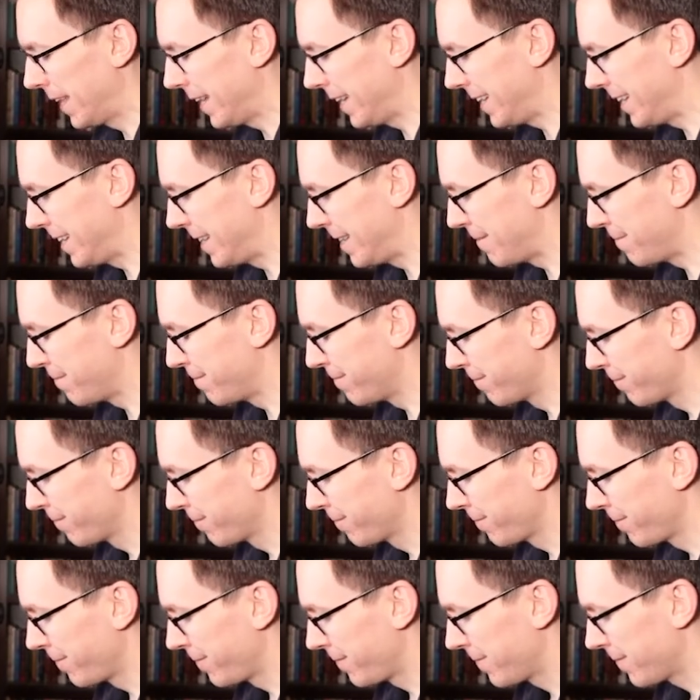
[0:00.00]
Um,
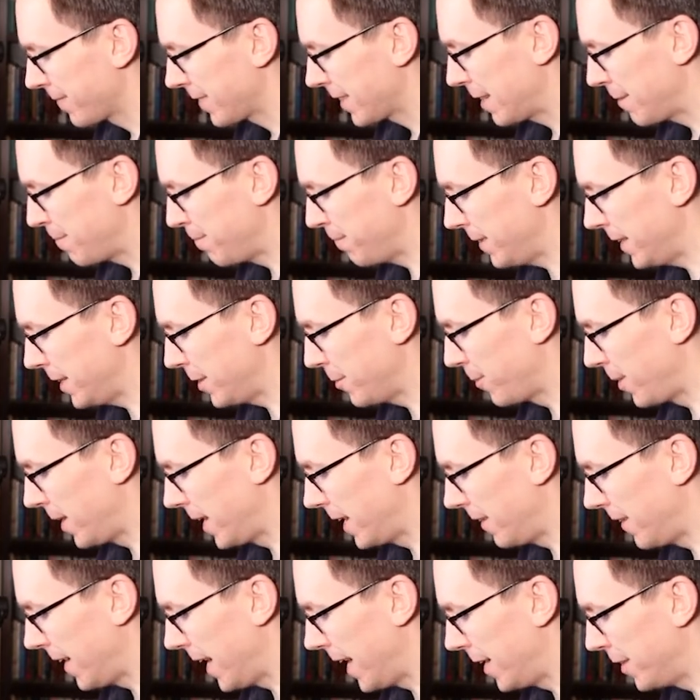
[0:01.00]

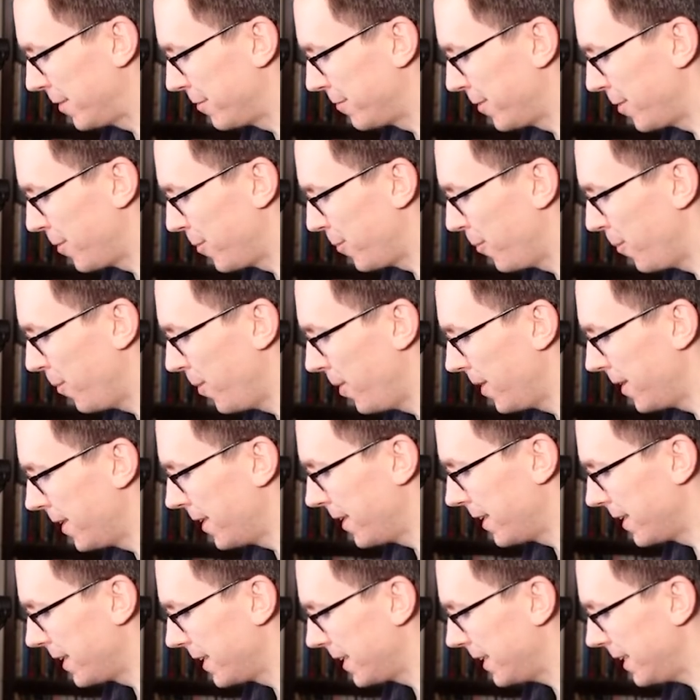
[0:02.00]
meanwhile, alpha
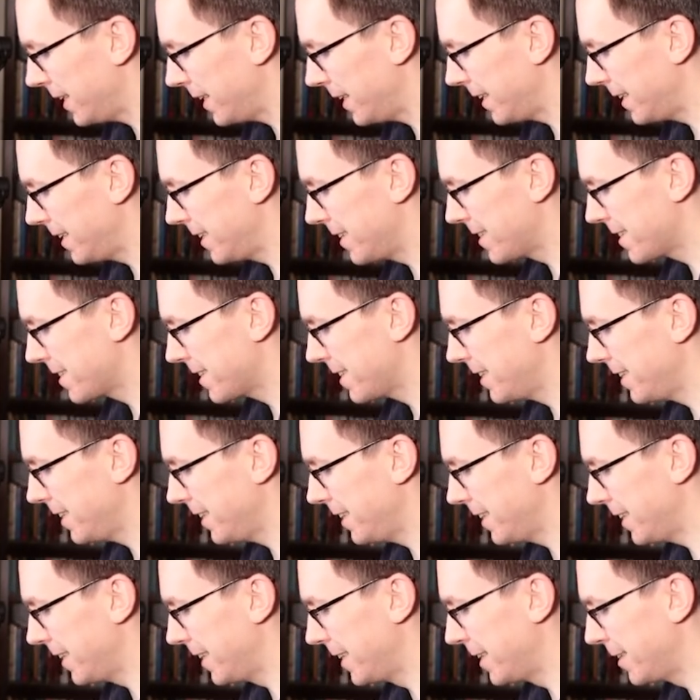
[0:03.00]
one is
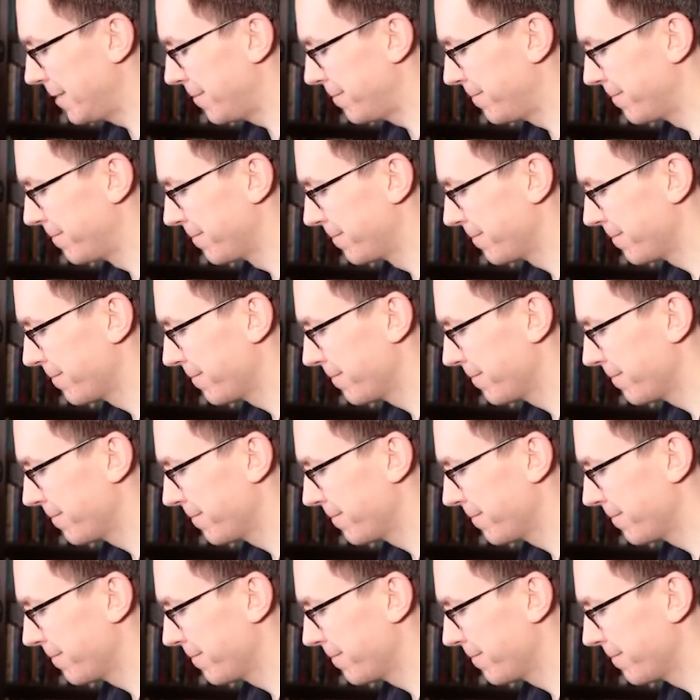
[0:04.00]
the um,